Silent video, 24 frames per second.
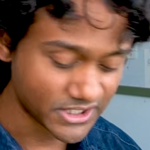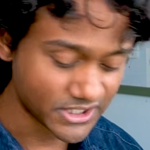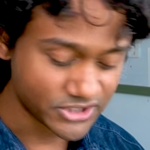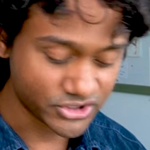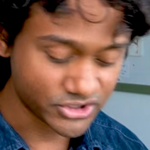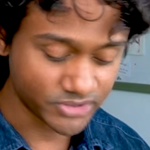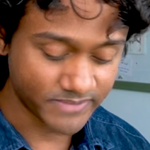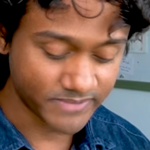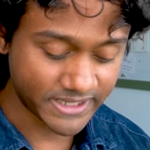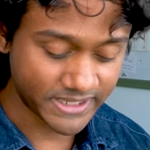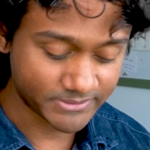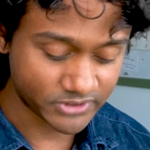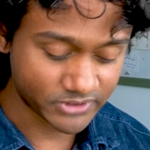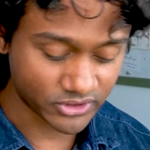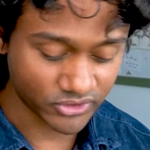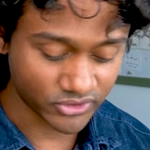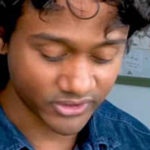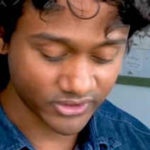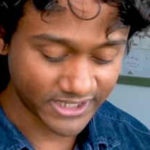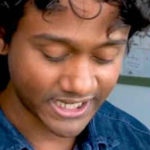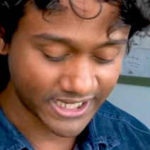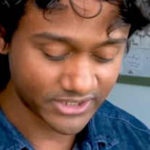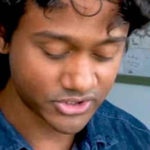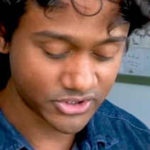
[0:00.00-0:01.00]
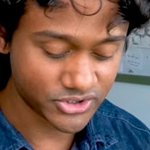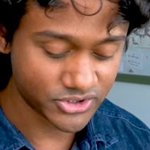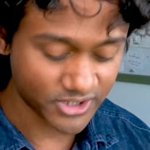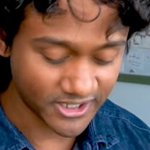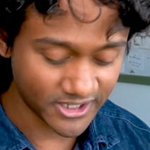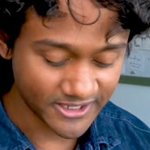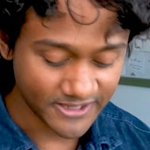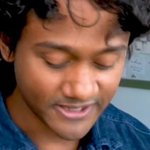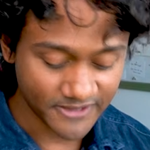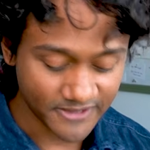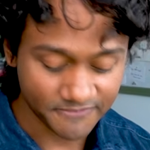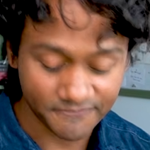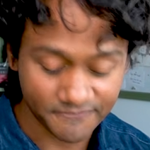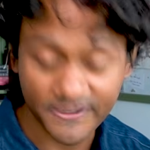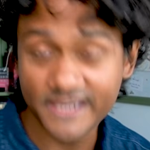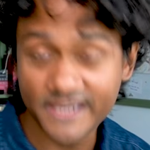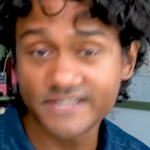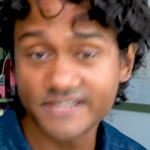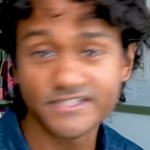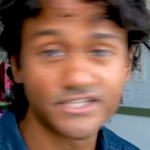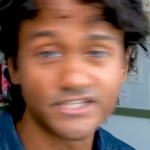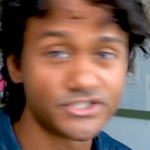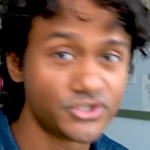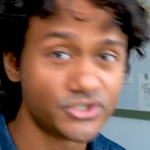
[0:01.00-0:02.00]
You'll be able to learn how to draw
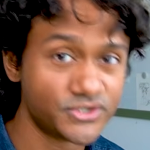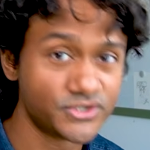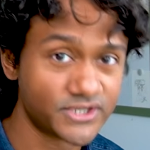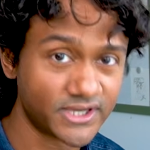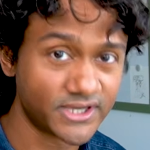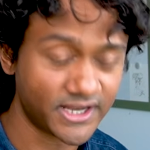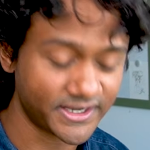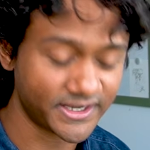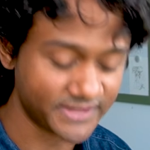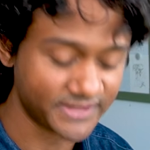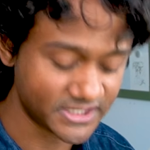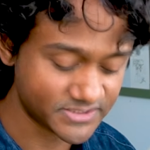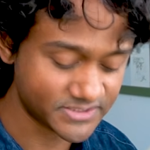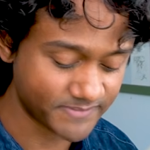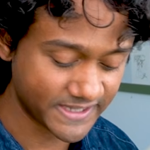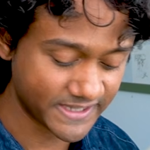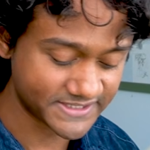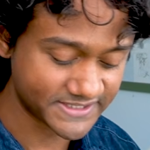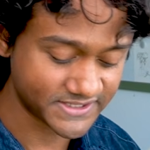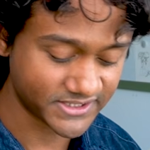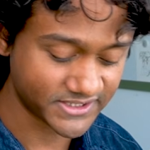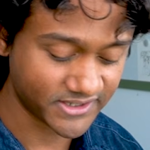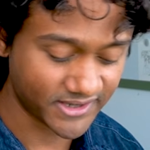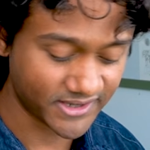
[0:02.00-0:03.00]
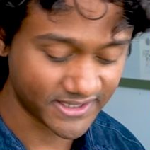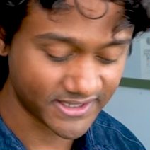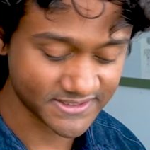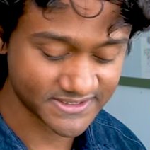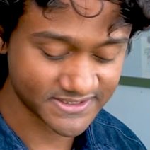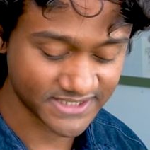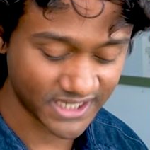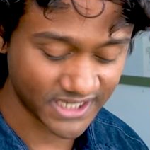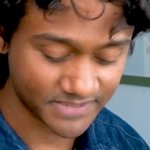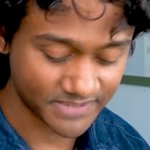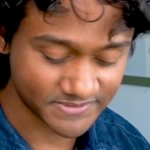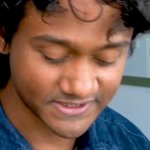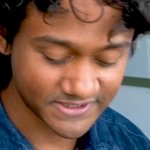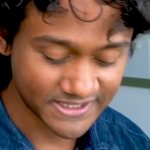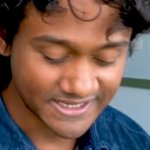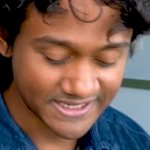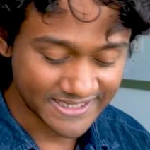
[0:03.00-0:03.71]
faces using all of these basic concepts.